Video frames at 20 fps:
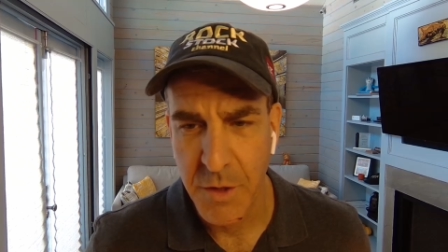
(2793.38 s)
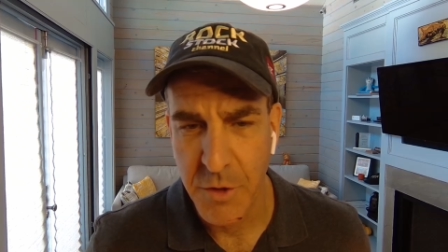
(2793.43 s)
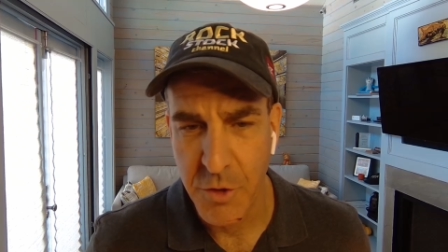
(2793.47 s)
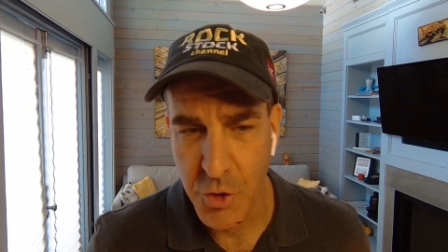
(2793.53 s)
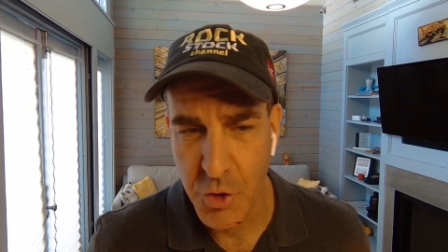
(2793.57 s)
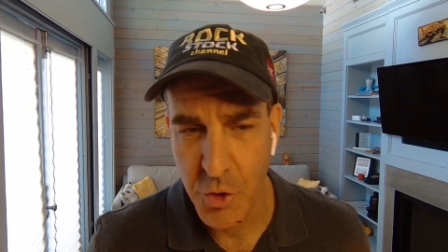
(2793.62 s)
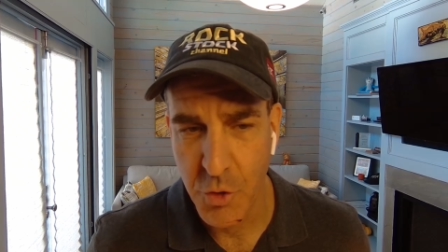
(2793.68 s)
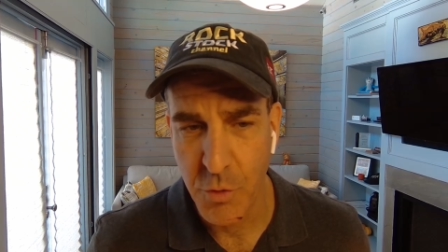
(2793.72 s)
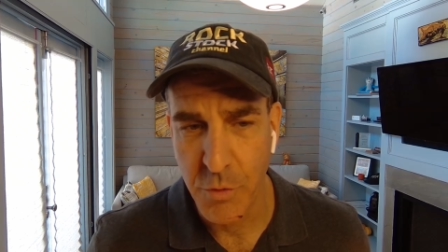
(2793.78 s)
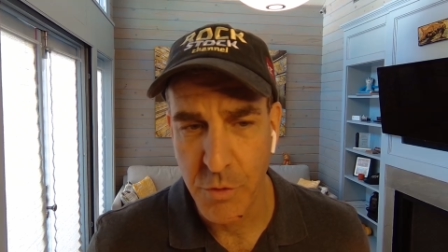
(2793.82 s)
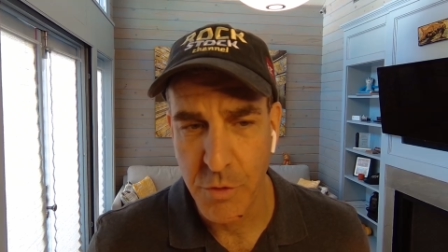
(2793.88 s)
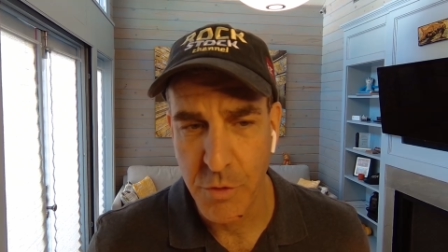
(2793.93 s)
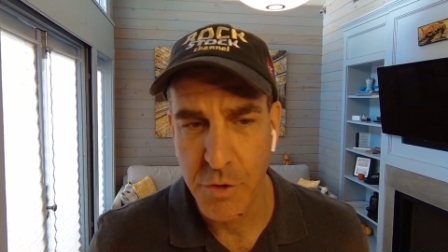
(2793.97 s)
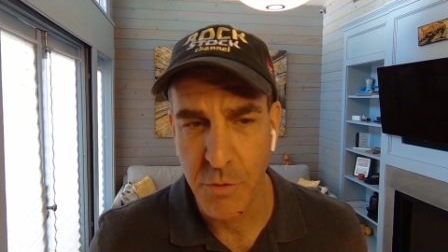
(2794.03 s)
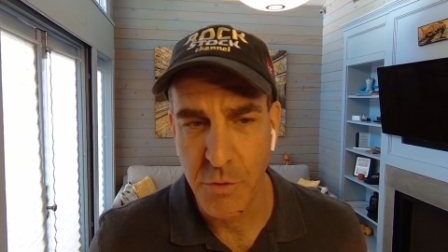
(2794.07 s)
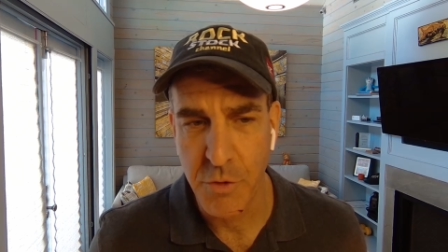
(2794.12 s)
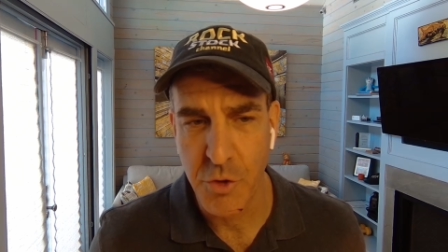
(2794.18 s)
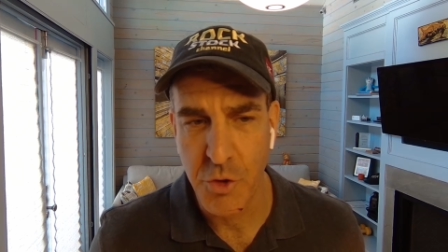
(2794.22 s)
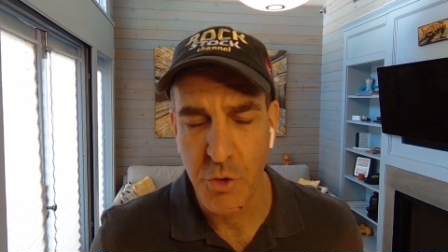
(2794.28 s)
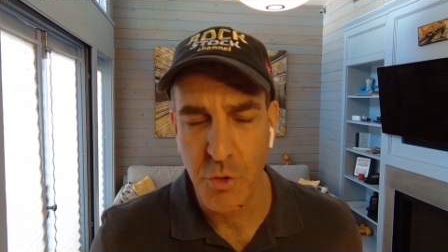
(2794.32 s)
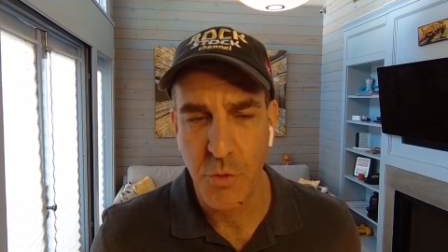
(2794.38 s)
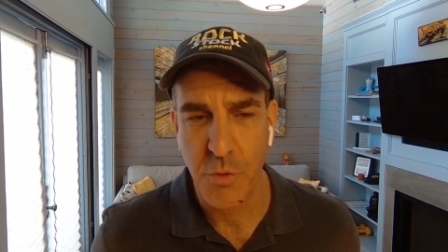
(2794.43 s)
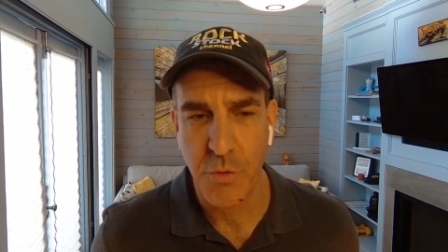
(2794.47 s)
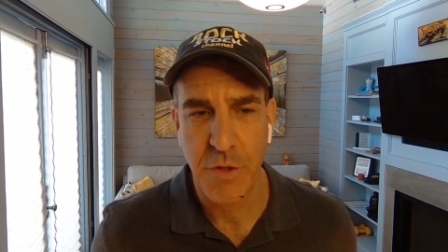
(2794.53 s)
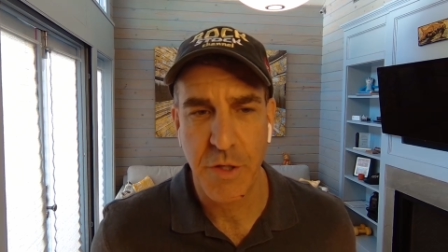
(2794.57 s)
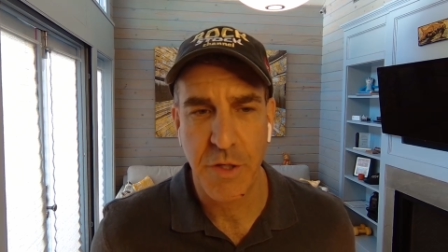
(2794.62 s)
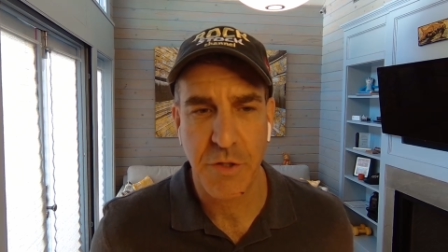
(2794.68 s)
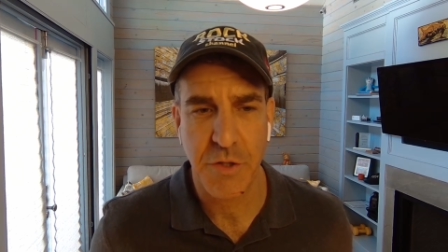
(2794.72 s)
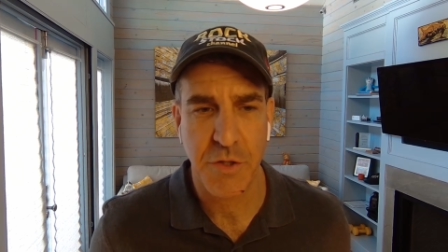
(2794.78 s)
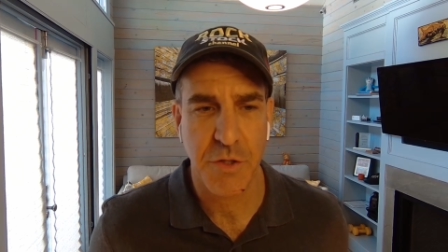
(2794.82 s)
In June. So in
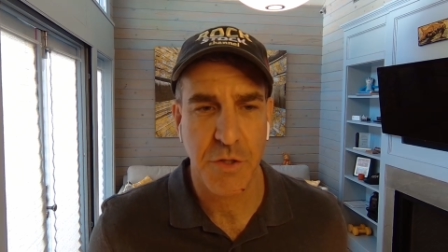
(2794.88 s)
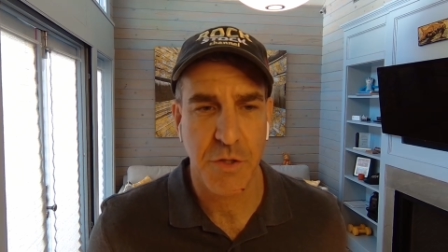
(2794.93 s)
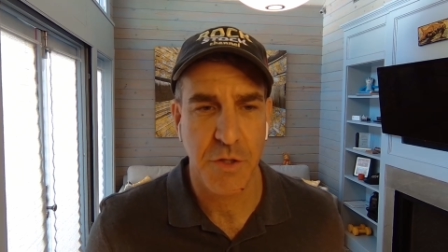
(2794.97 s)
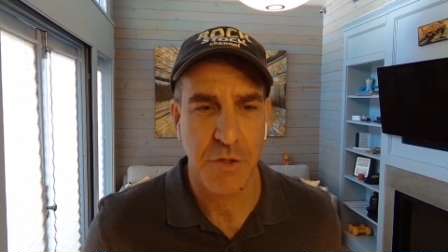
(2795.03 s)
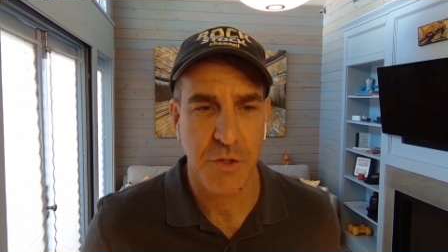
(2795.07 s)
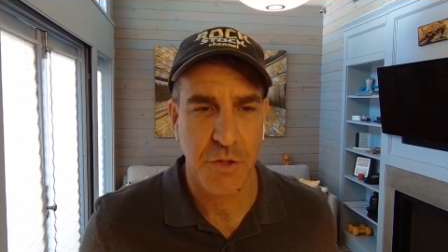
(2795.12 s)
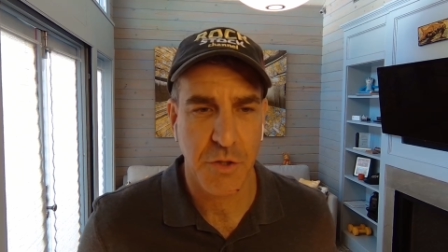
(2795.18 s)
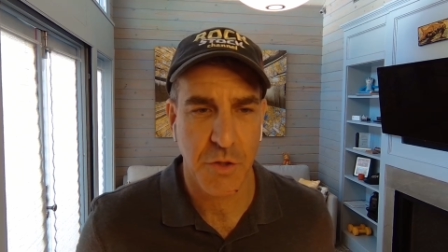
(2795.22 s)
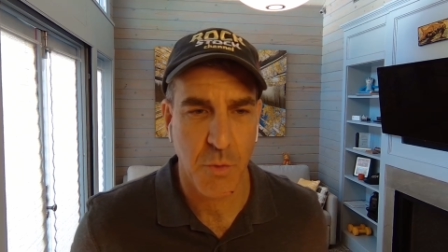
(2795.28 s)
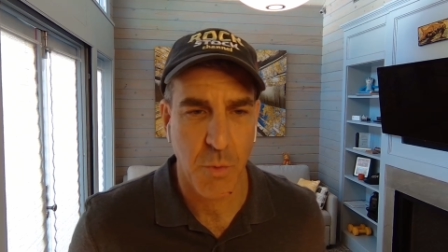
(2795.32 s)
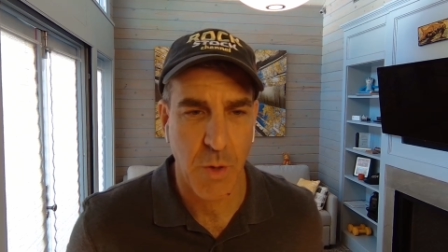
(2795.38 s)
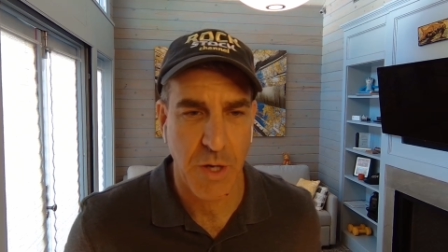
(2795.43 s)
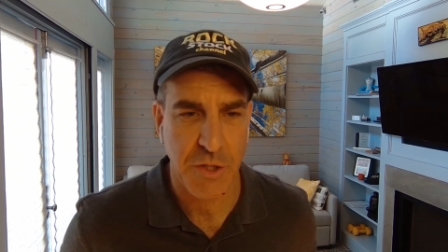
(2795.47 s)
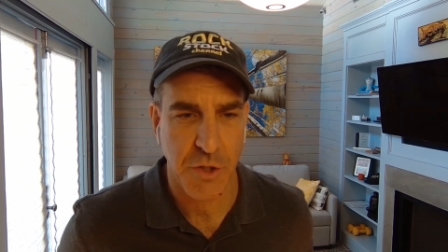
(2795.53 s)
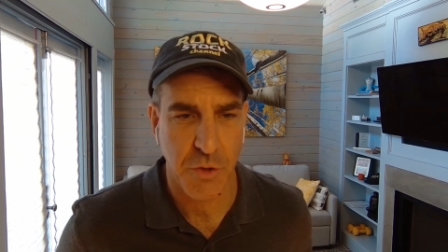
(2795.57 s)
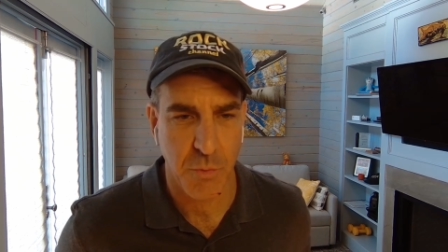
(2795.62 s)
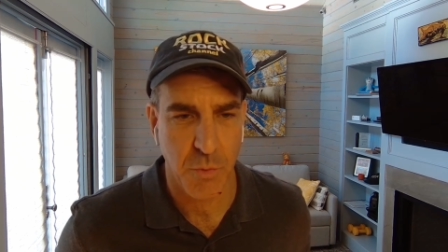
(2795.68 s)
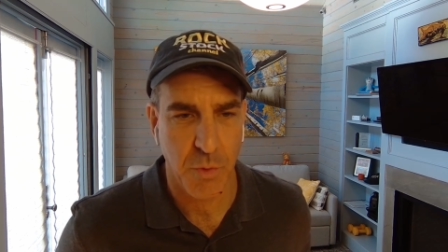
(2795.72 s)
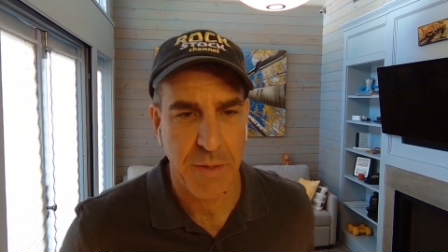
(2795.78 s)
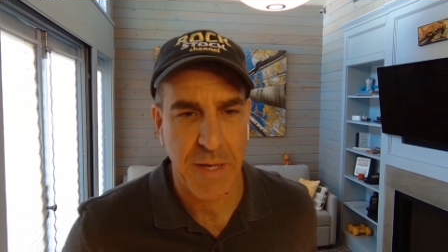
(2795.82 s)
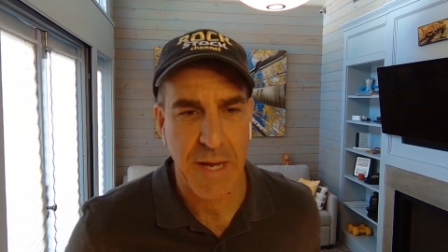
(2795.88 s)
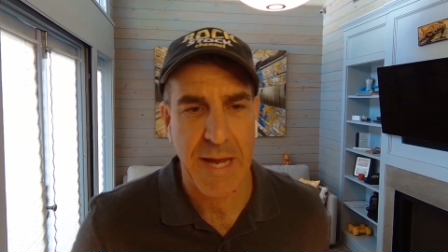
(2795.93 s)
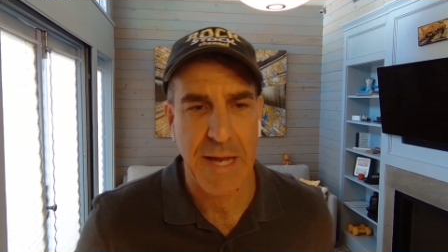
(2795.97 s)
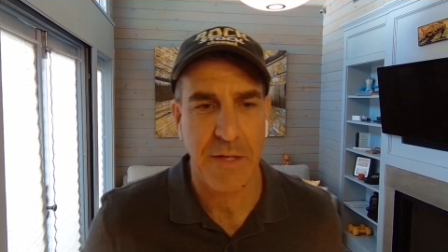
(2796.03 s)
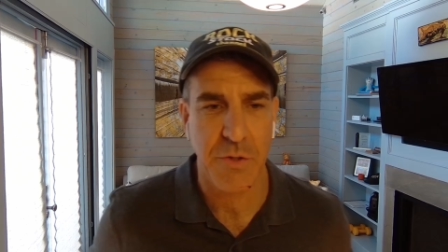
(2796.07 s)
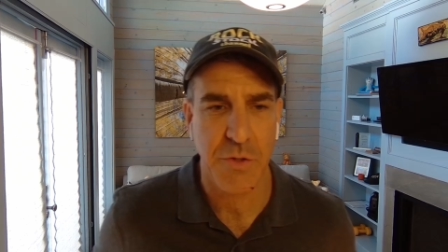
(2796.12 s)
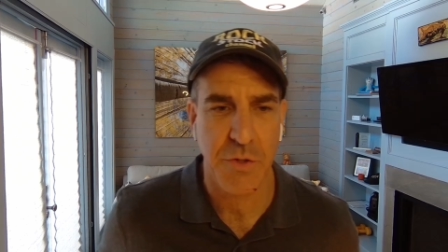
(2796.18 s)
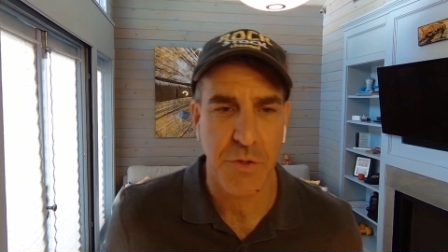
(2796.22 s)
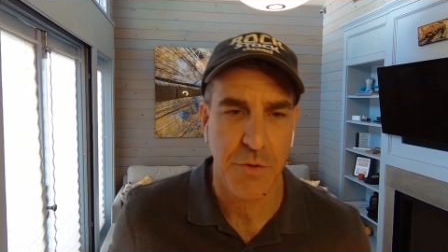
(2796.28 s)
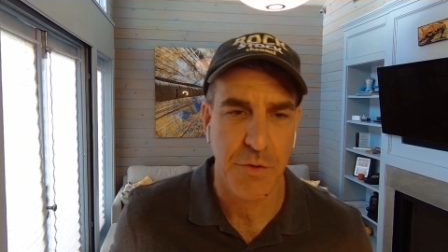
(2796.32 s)
June, this question will
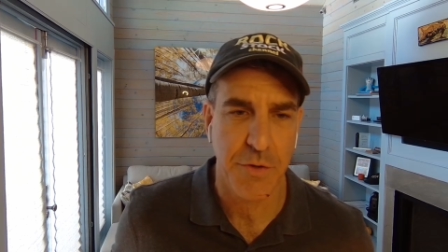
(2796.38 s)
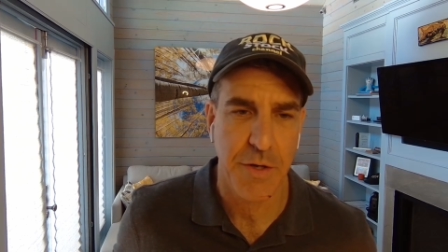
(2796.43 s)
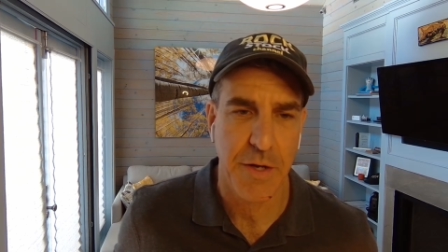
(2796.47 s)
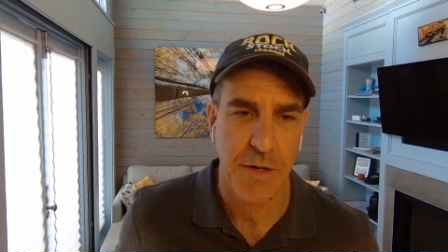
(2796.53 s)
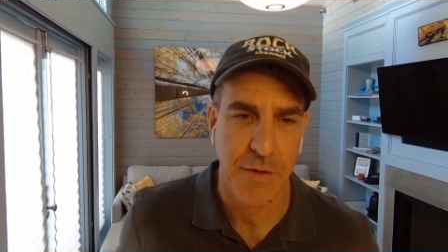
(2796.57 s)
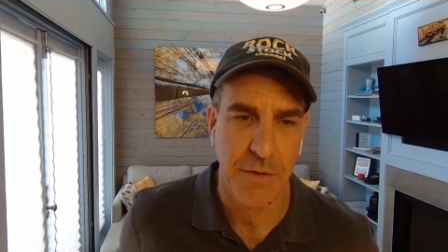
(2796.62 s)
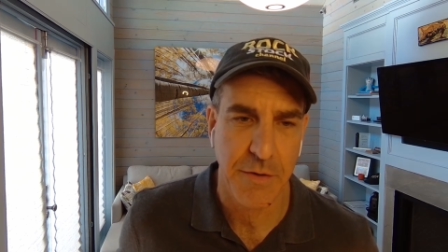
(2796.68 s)
be answered,